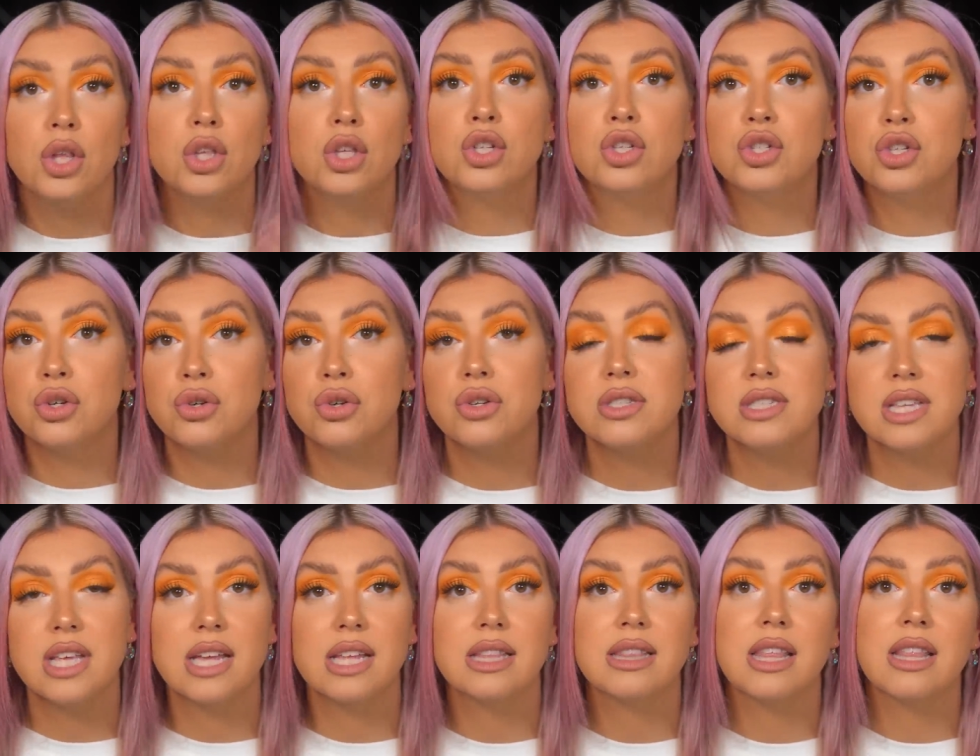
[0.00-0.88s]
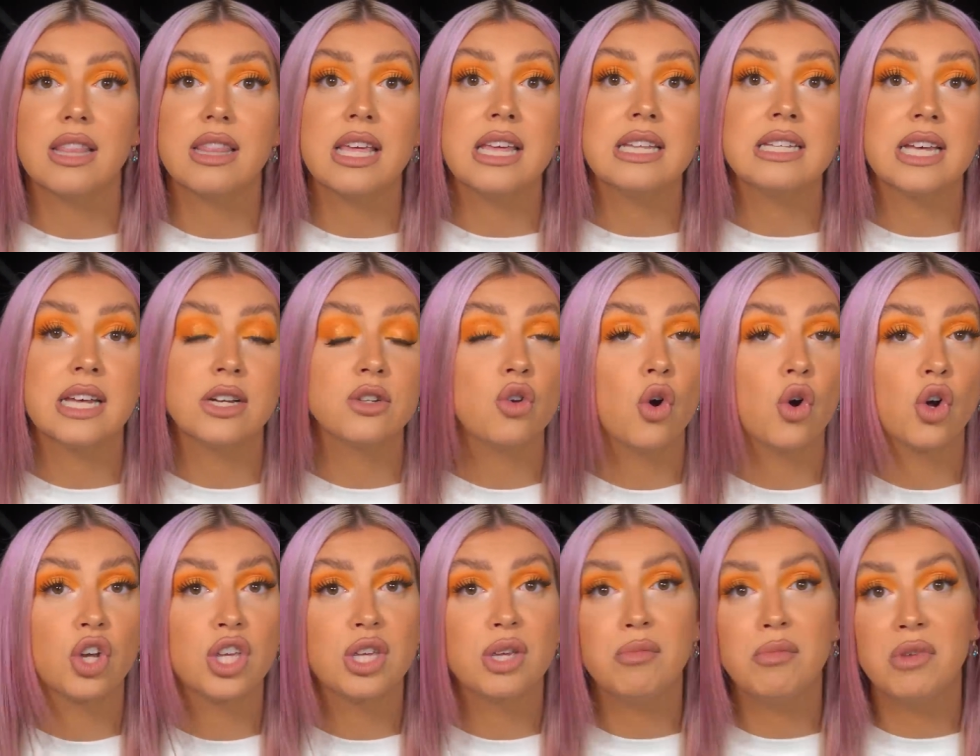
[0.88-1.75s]
The two said that they did
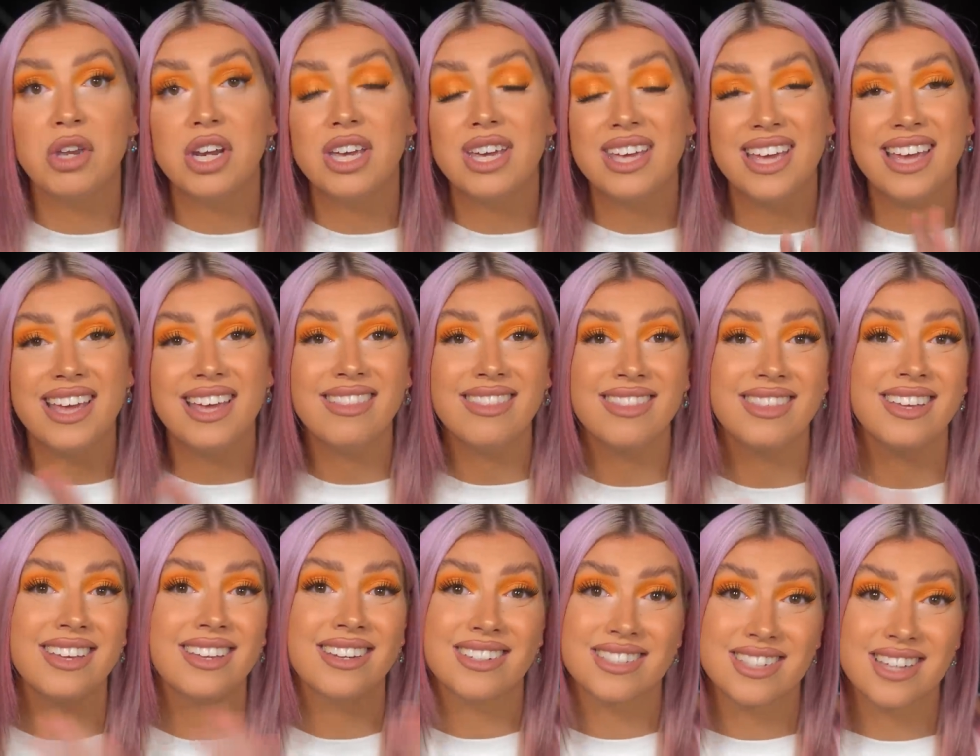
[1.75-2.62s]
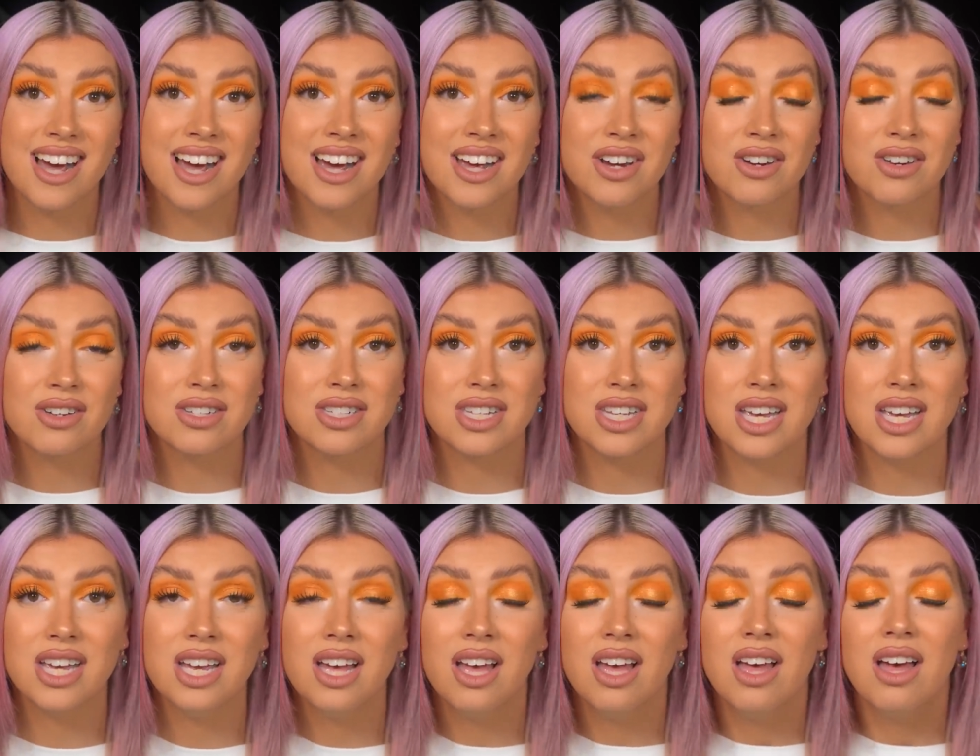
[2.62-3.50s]
not communicate the entire
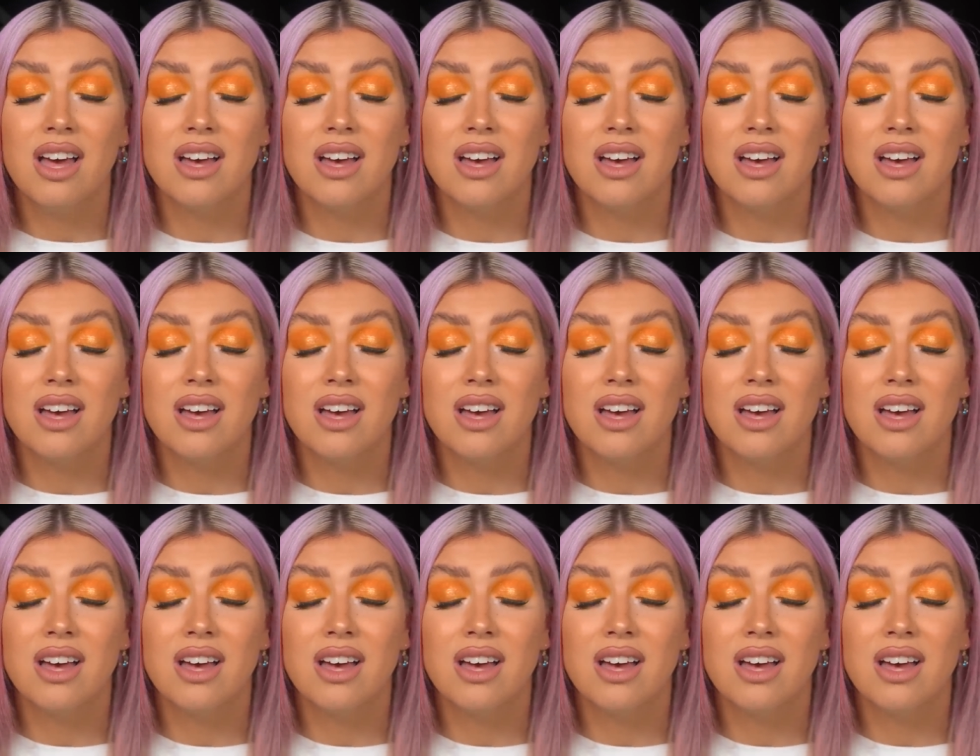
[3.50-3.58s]
day